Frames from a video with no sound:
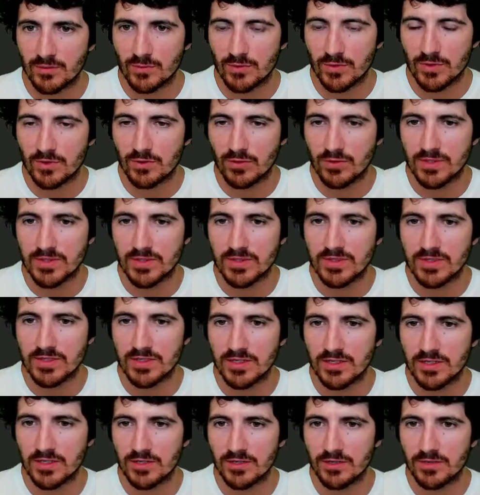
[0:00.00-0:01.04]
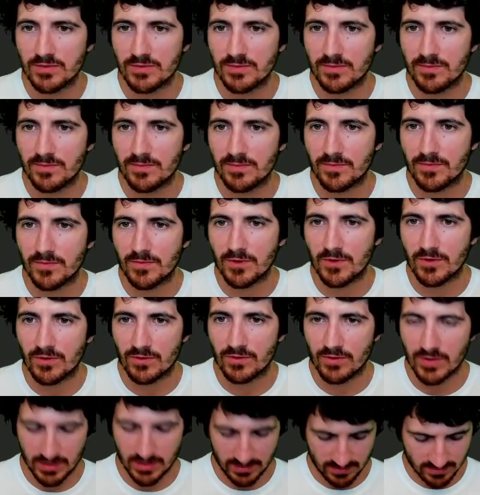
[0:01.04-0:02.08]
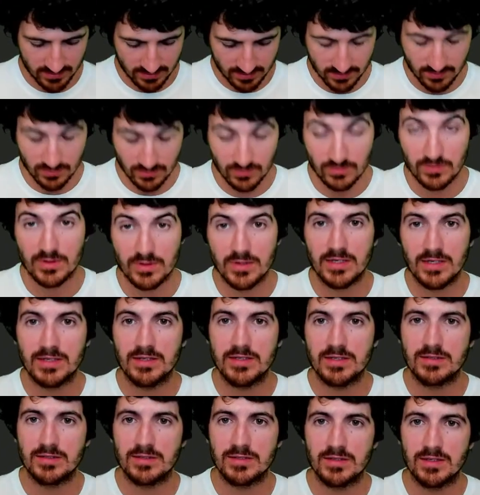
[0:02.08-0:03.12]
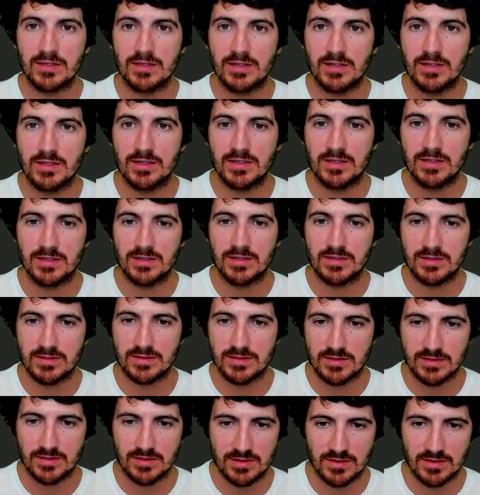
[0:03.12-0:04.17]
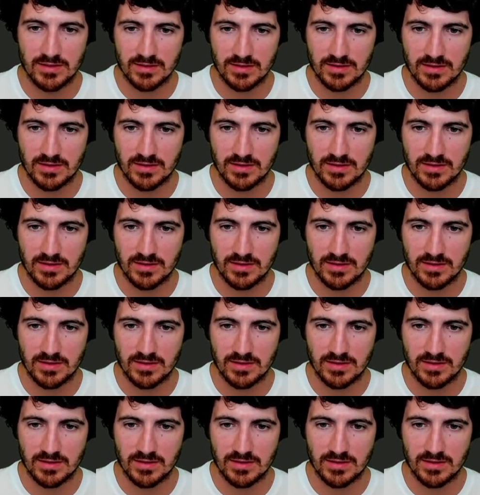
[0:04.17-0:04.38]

we know what's in here. All right, so this is